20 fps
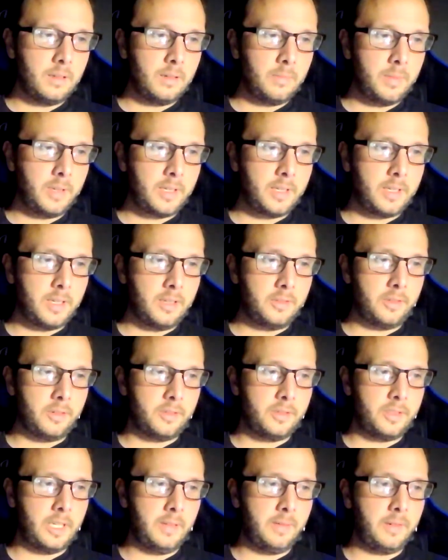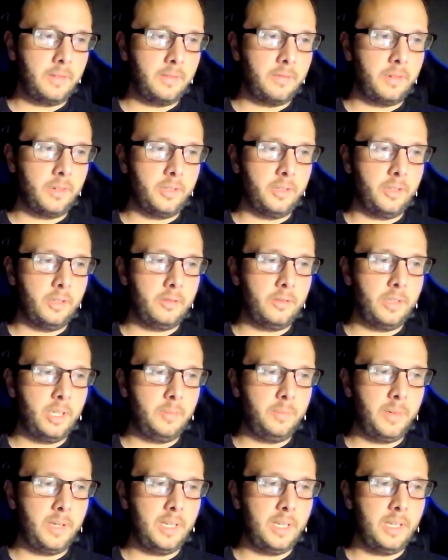because you're saving for a new
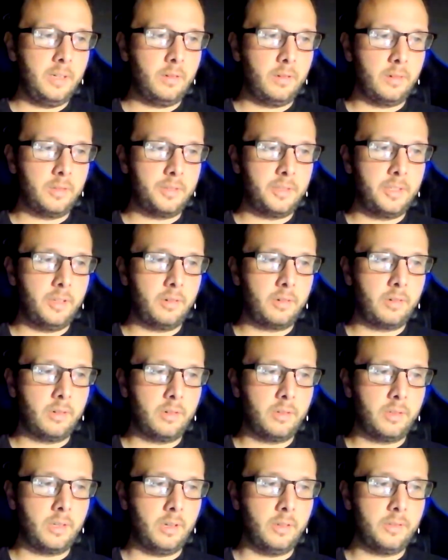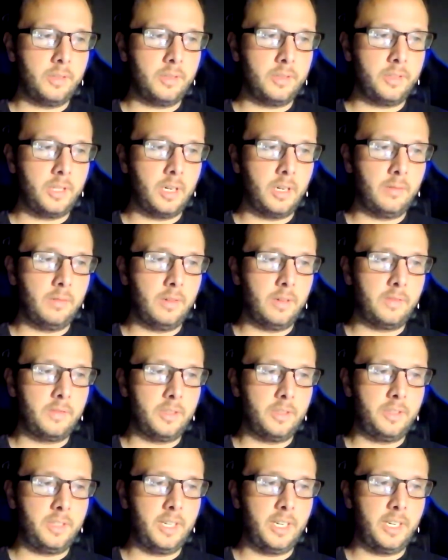TPE or a silicone doll to share with
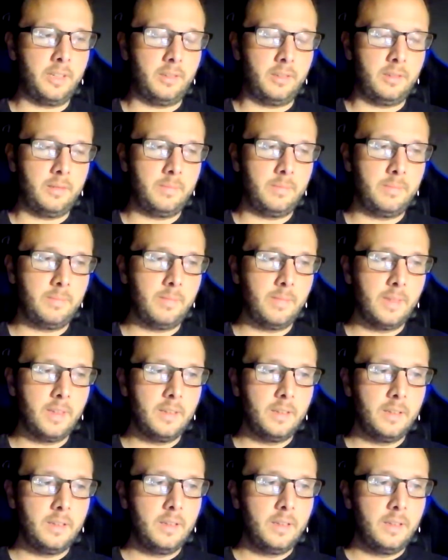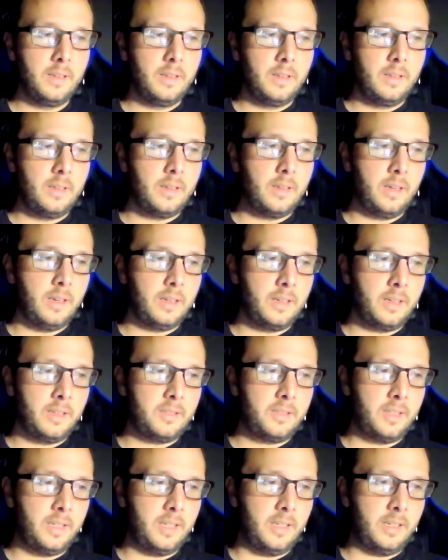the channel. And I
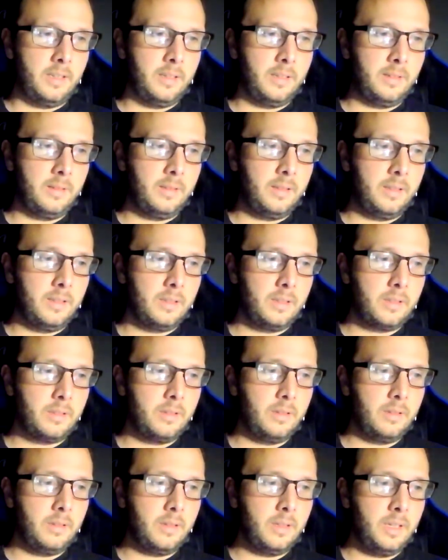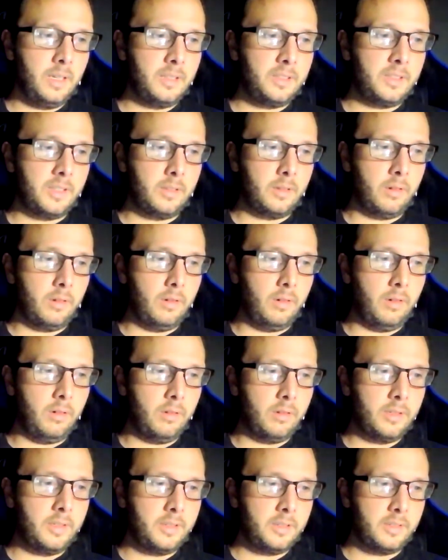said, it's an
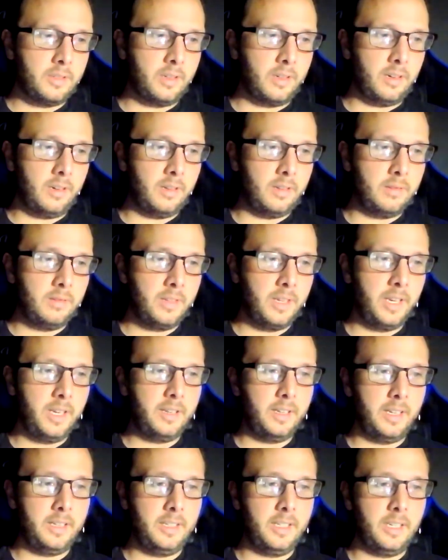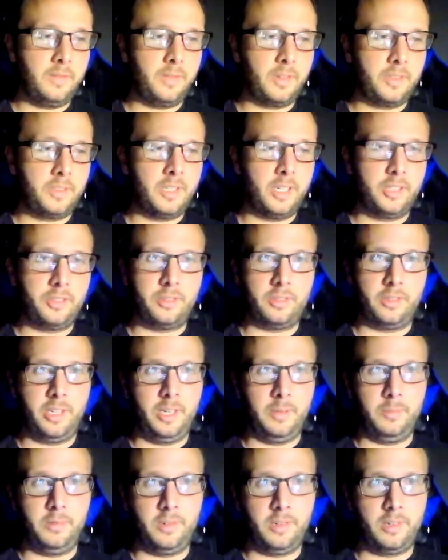old doll and I never touch her
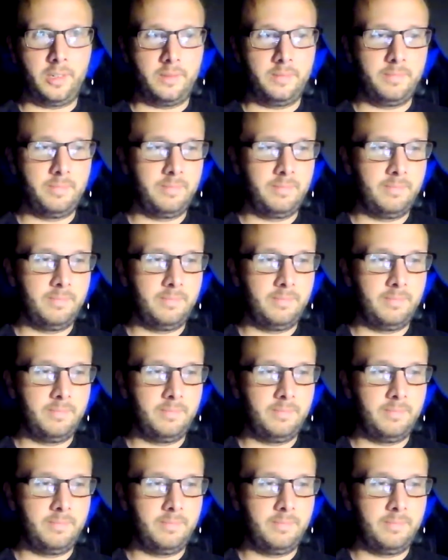anymore.